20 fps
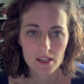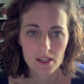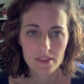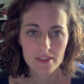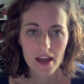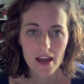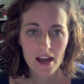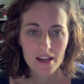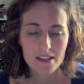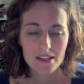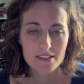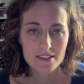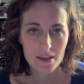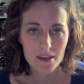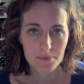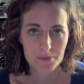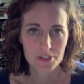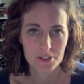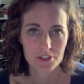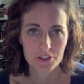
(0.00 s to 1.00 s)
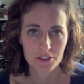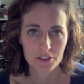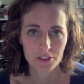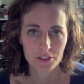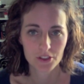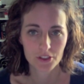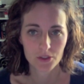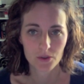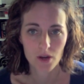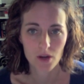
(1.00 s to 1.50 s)
That is up to you.
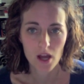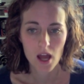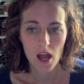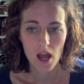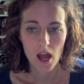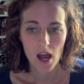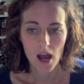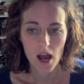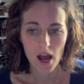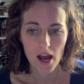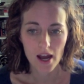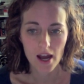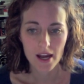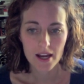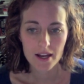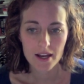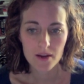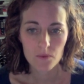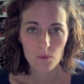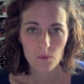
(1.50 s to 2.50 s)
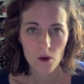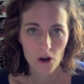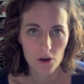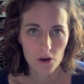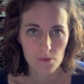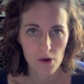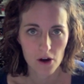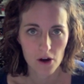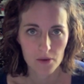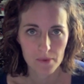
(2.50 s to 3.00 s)
I
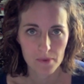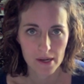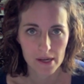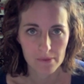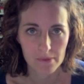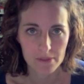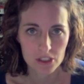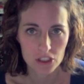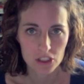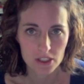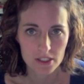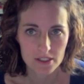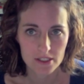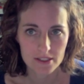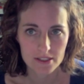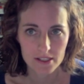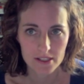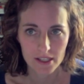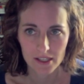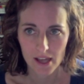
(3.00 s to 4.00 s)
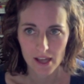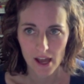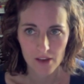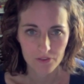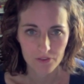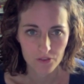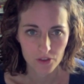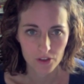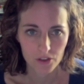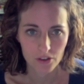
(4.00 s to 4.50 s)
watermark my images and have
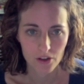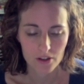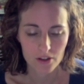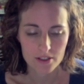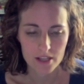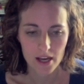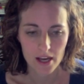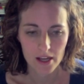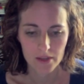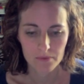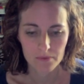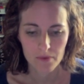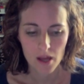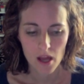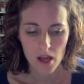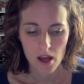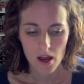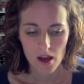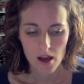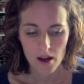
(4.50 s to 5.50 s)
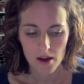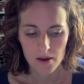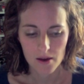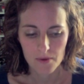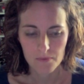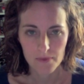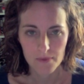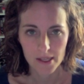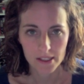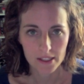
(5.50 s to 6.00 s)
for a long time,
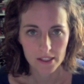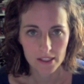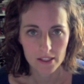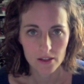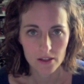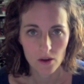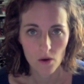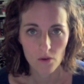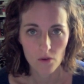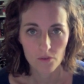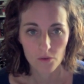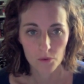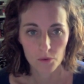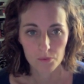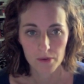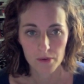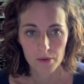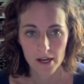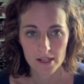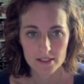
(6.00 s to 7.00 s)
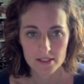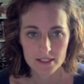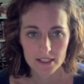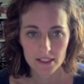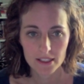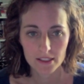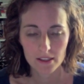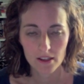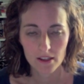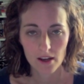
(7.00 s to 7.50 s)
mainly for
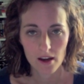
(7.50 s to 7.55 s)
branding.